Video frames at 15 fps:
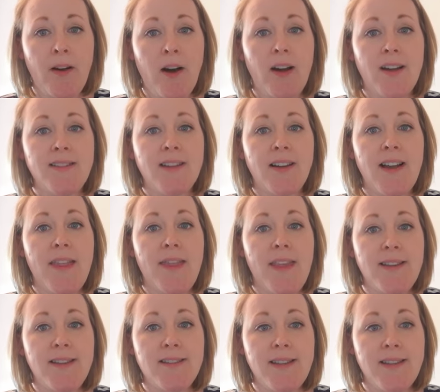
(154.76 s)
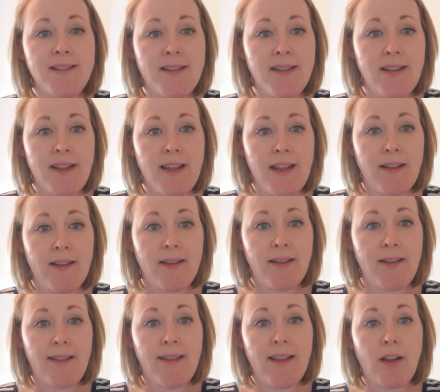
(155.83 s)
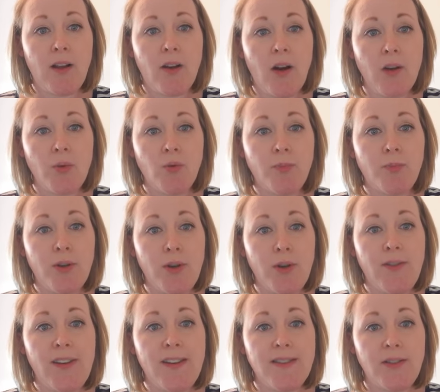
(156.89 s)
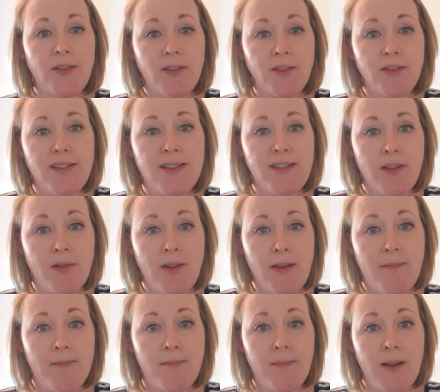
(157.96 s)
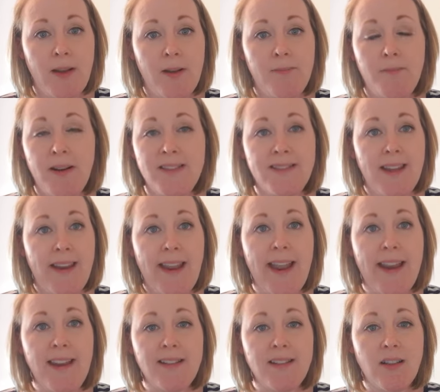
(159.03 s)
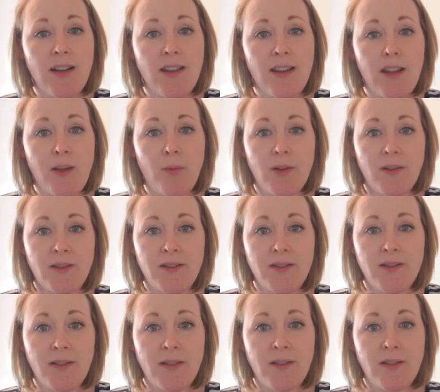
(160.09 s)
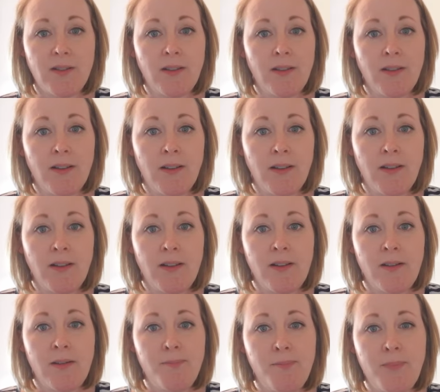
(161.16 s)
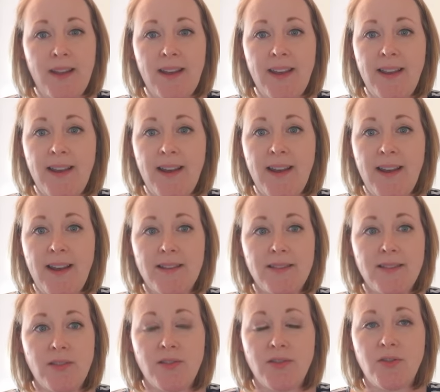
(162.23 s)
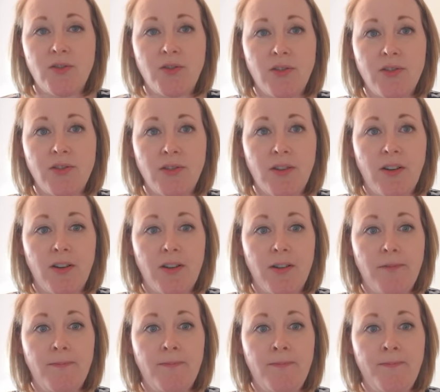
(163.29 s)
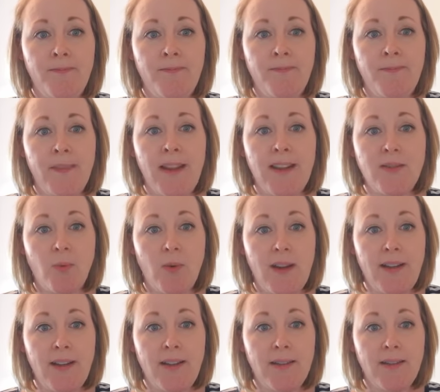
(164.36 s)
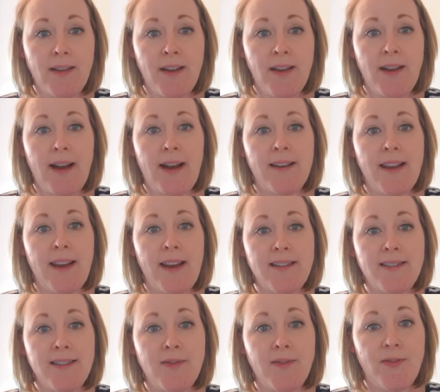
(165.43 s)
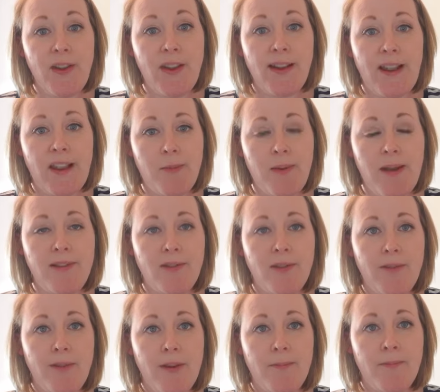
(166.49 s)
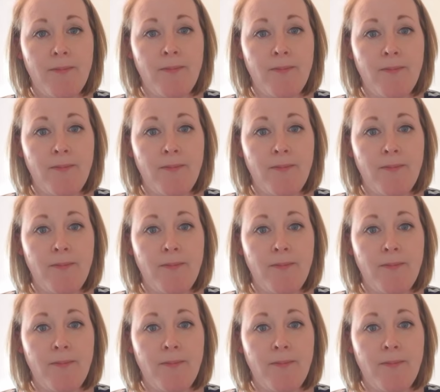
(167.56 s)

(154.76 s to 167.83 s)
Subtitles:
Isaiah then says to the king that God will prove his loyalty to him by sending any sign that he wants. But King Ahaz doesn't trust God. He's weak, and he lets his fear get the better of him.